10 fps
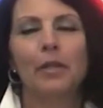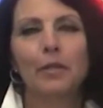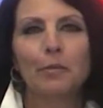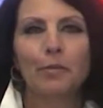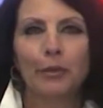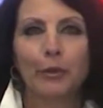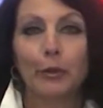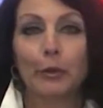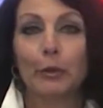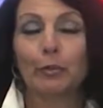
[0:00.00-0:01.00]
and welcome
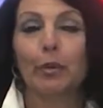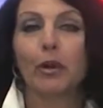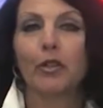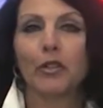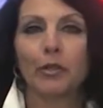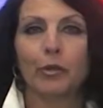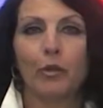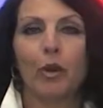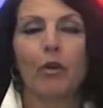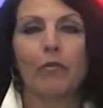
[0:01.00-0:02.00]
to part
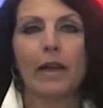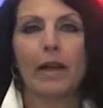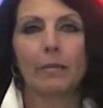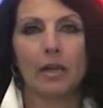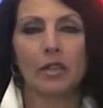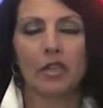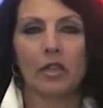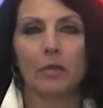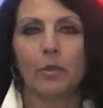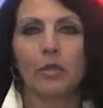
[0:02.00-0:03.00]
two of
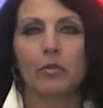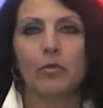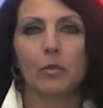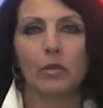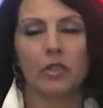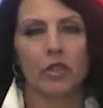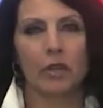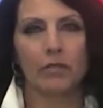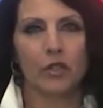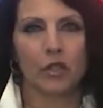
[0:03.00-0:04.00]
Ammach, and we're talking with
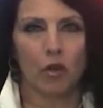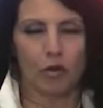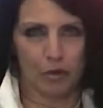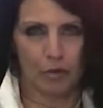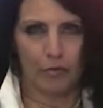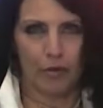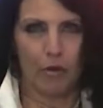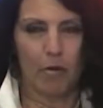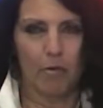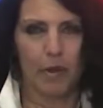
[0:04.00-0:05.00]
Jeff Scott
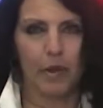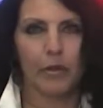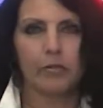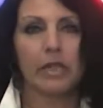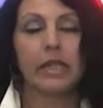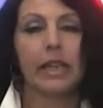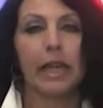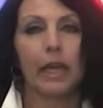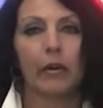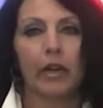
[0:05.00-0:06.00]
from uh, the Reading
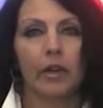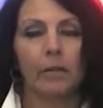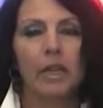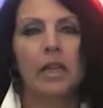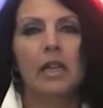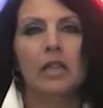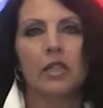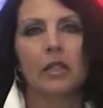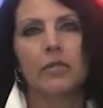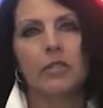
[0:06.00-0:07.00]
area.
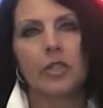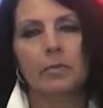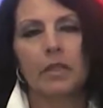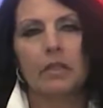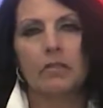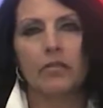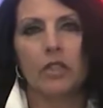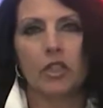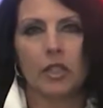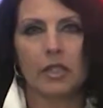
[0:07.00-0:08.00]
Jeff had just been
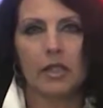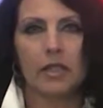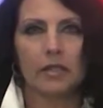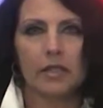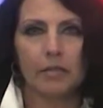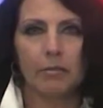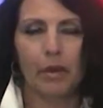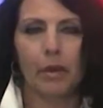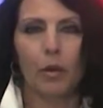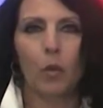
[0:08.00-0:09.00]
finishing telling us in
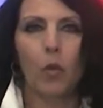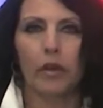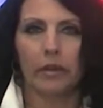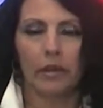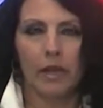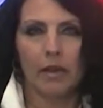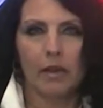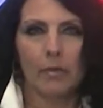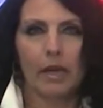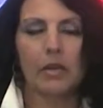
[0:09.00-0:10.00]
part one
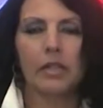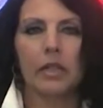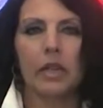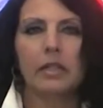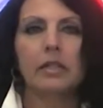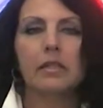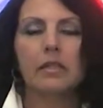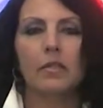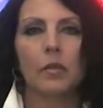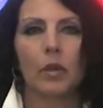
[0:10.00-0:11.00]
about uh, an
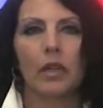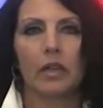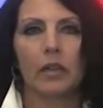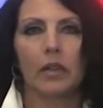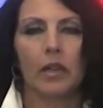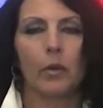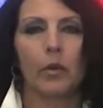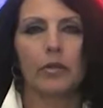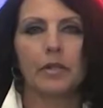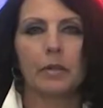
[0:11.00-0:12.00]
incident where they
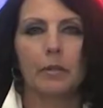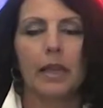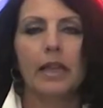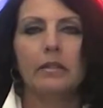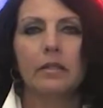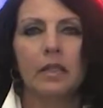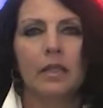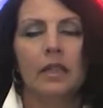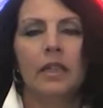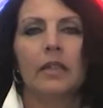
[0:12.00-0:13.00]
were on some land.
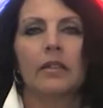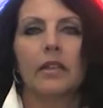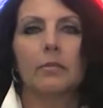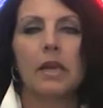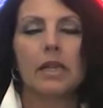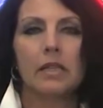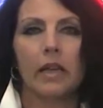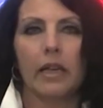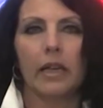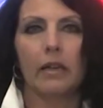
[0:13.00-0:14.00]
They'd met
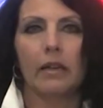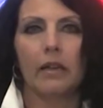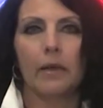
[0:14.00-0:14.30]
a,